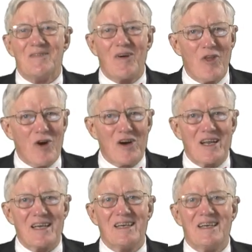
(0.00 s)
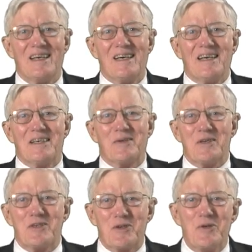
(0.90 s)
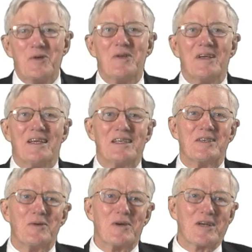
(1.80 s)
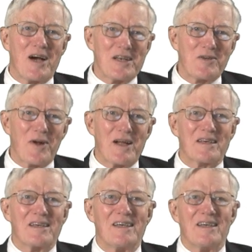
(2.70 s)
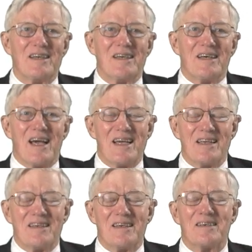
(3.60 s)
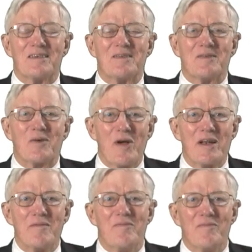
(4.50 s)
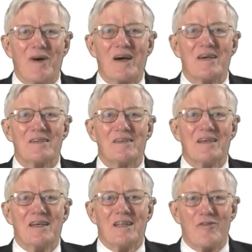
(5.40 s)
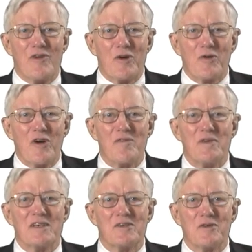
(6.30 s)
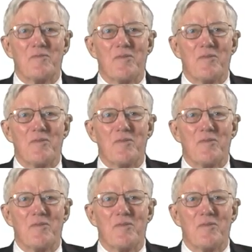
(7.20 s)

authority to intrude into a contract granted by the federal government to a